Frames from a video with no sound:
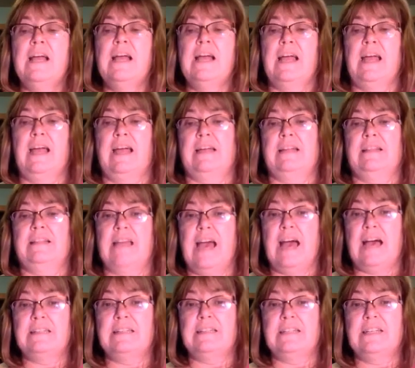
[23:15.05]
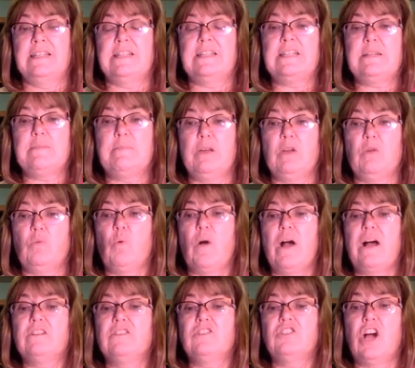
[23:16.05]
And that needs to be
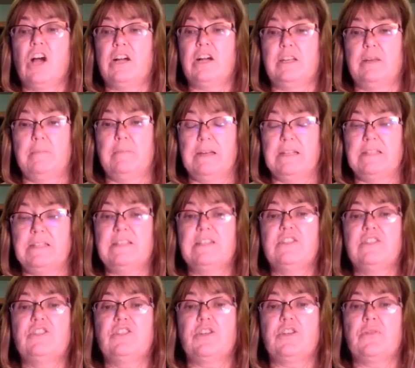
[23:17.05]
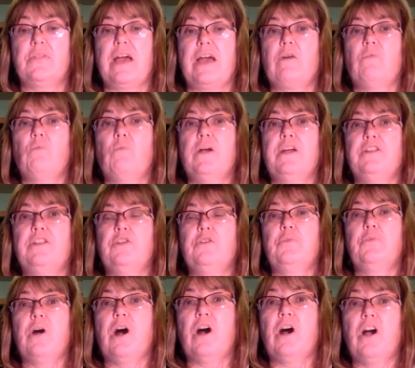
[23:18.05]
well documented so that when you
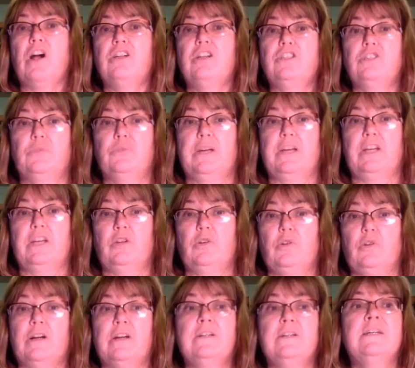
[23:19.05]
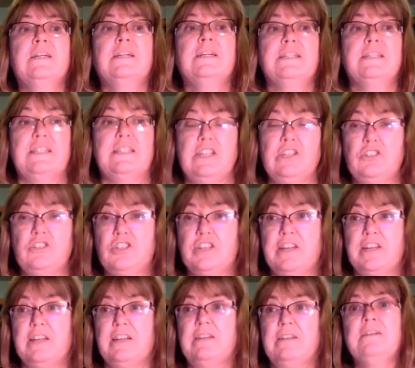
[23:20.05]
are doing your
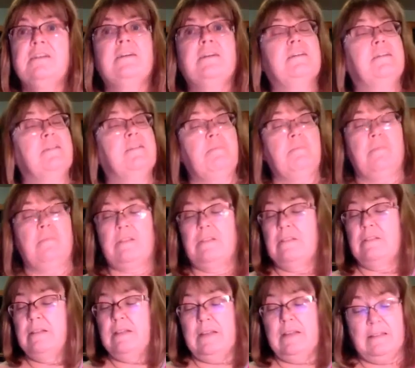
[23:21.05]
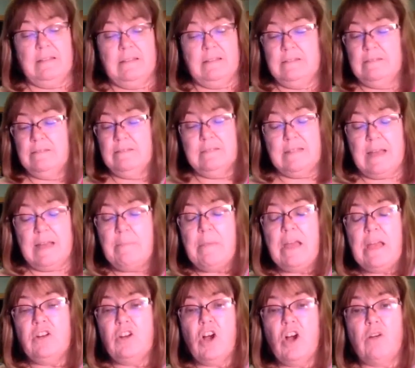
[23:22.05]
teaching, they may
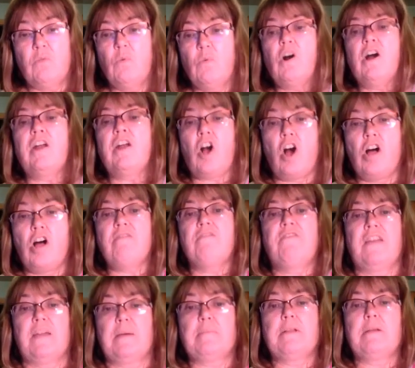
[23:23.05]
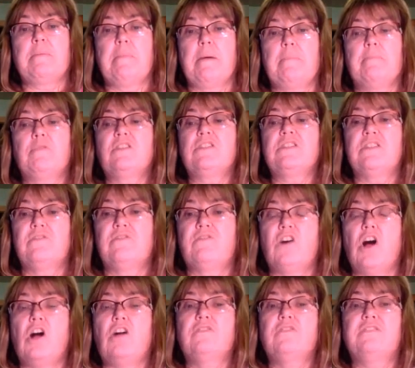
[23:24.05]
not want all family members
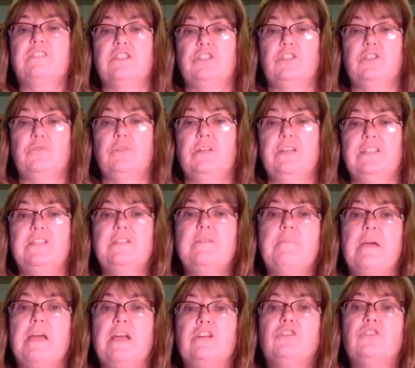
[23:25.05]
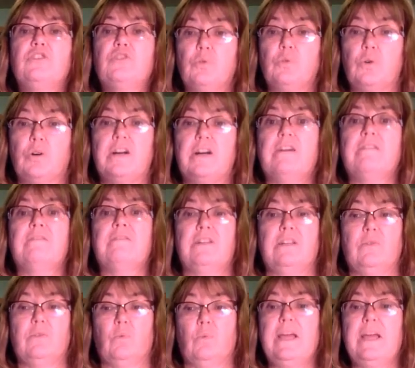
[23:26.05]
involved, and you need to make sure
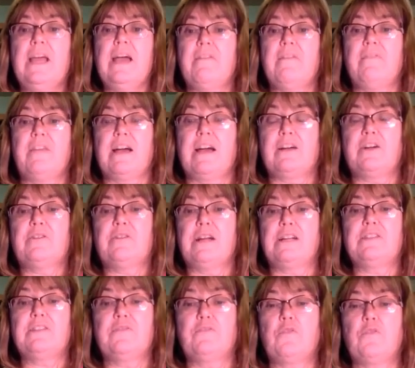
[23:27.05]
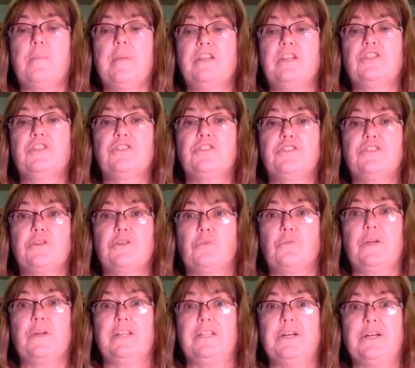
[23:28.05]
we have that correct information so we
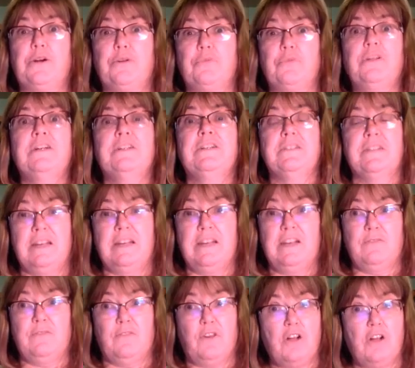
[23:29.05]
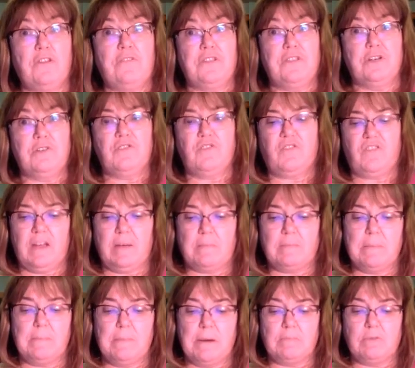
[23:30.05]
don't involve those family
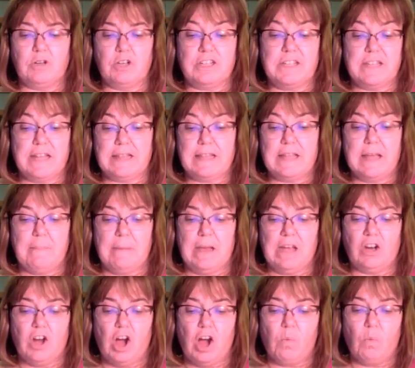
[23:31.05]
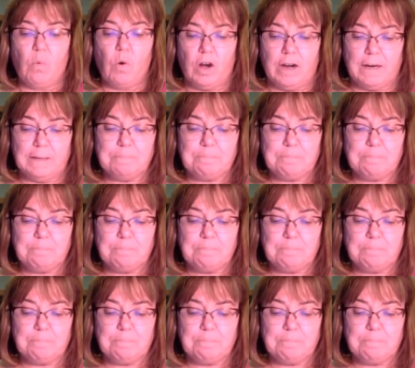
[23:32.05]
members that they may not want.